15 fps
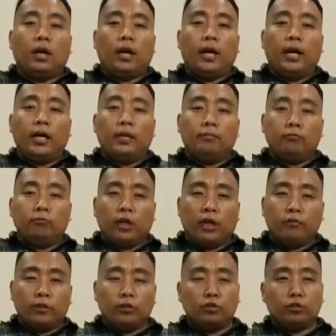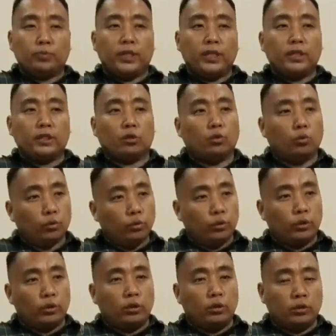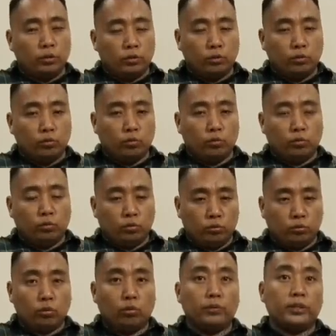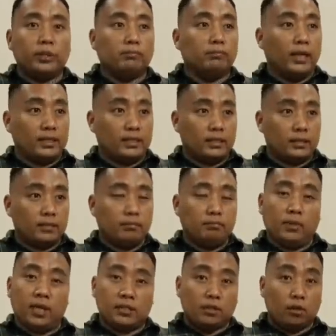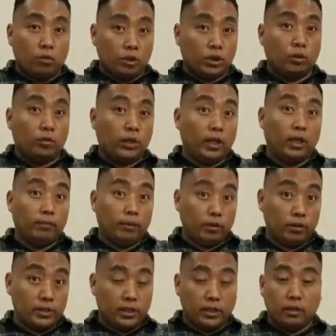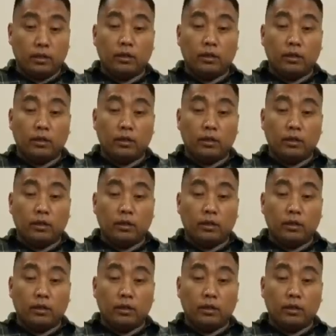I want to be a leader who go with the mass la kotha huni ala manase.